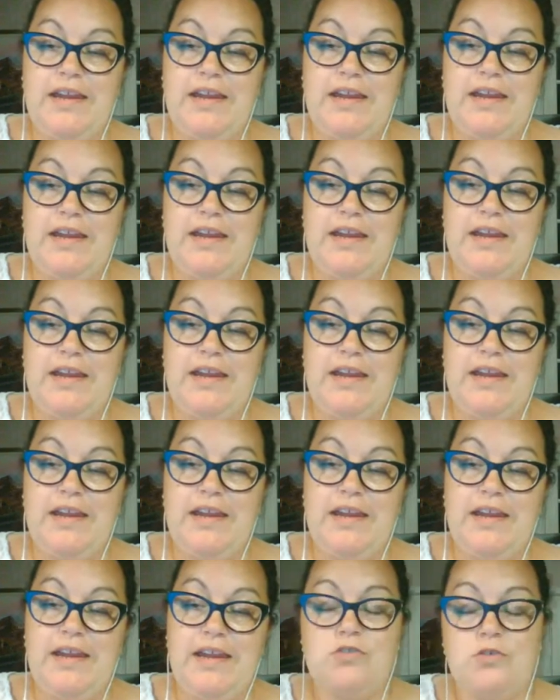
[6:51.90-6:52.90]
I was about
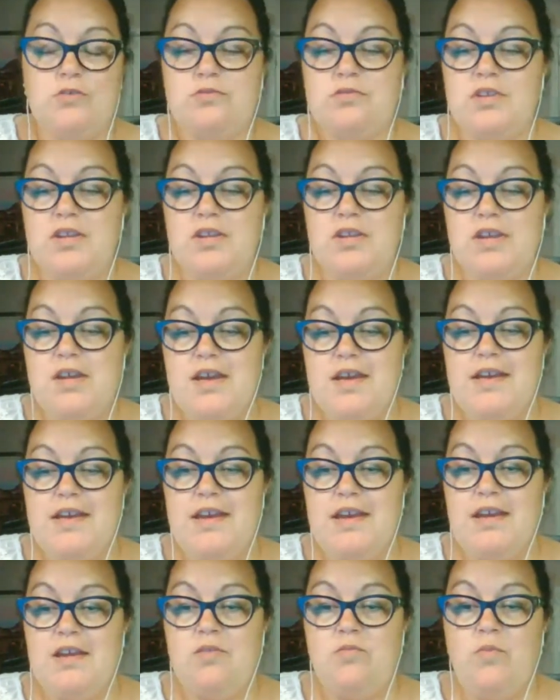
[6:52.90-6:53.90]
5 years old
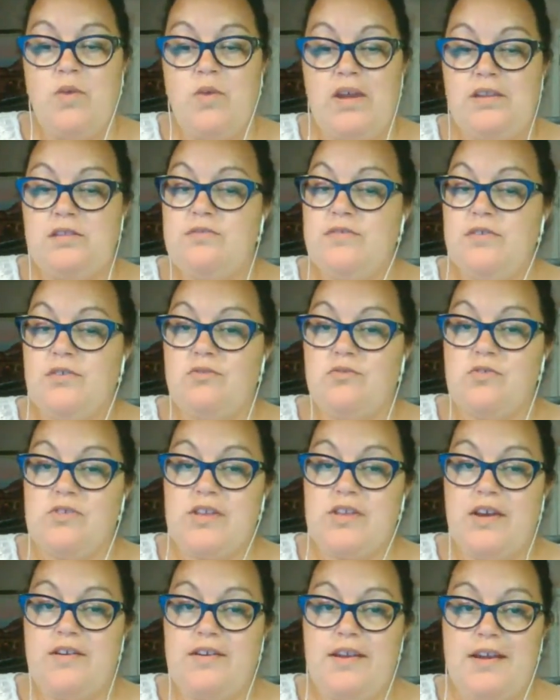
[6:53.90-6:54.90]
in
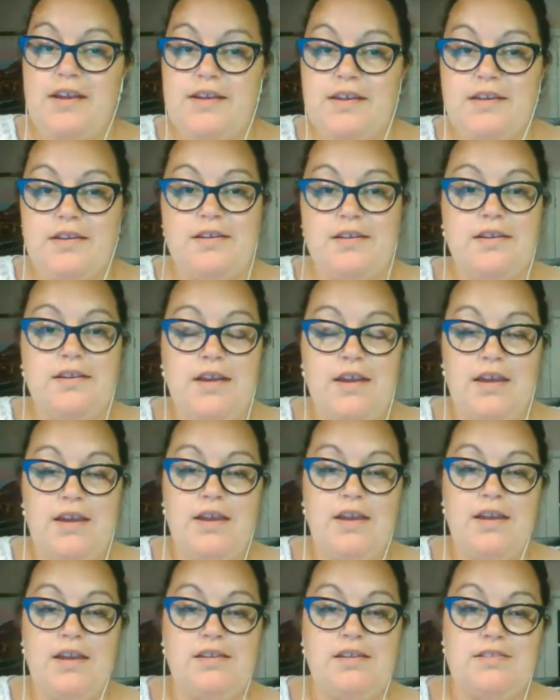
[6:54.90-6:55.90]
Waynesville, North Carolina.
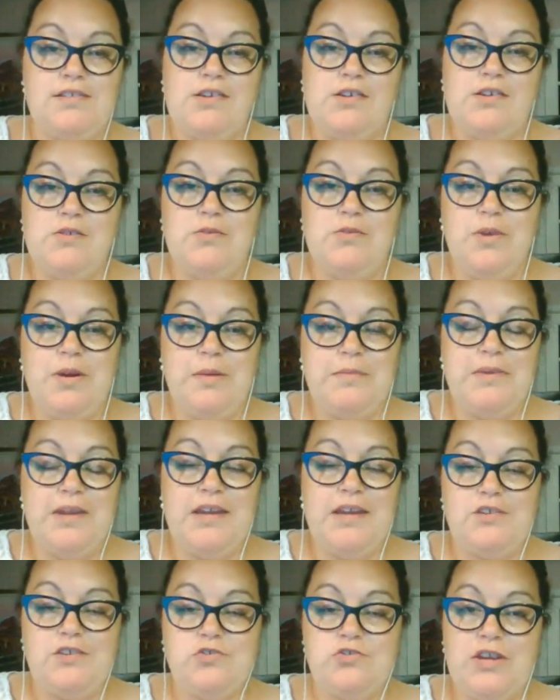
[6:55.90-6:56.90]
And so
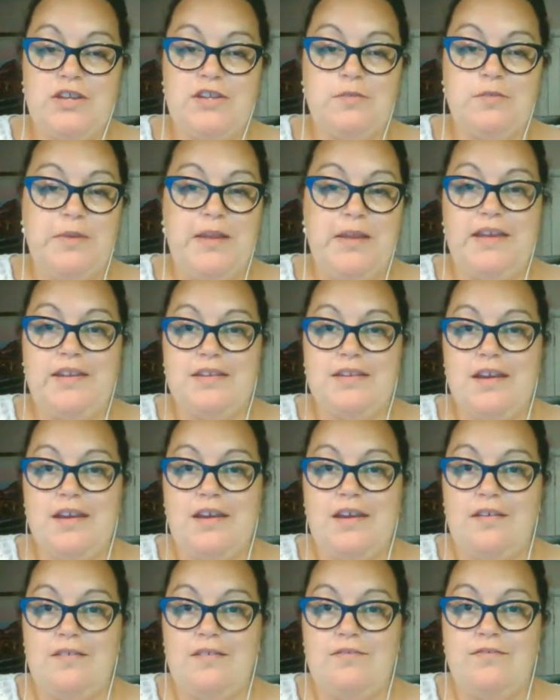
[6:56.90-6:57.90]
I'm not a
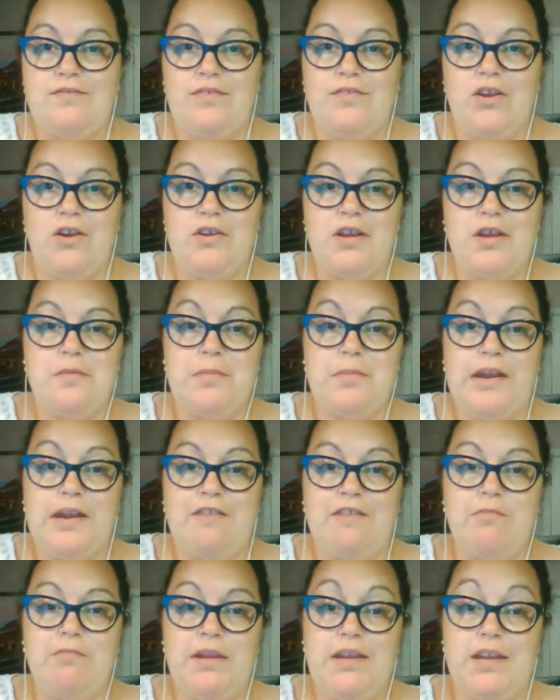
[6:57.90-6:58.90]
transplant of
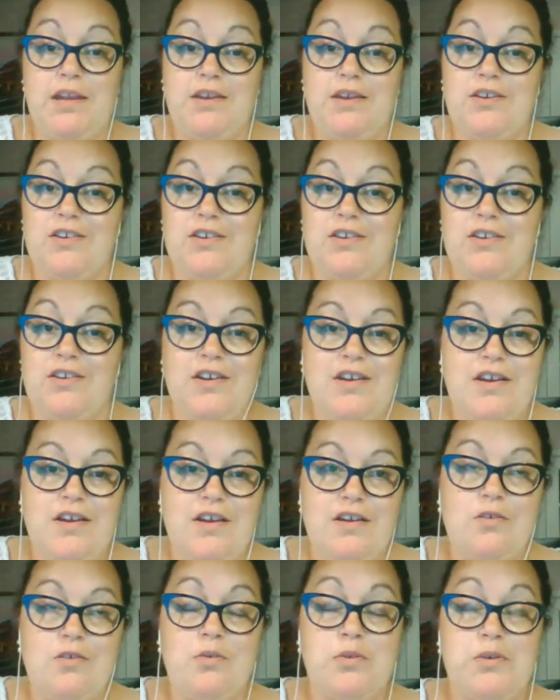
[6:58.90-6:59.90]
Florida, but I've been here
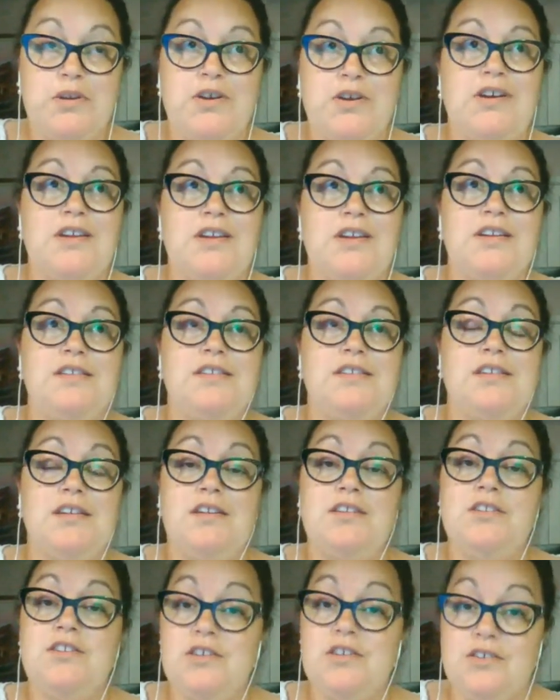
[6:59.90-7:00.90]
going
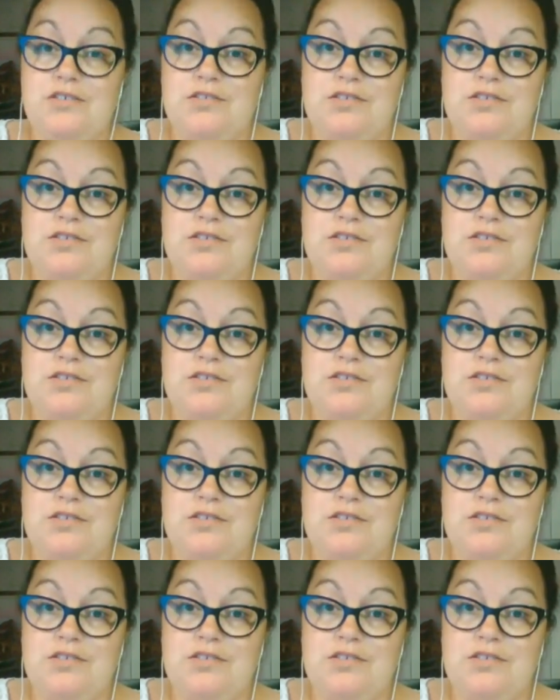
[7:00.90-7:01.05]
on 10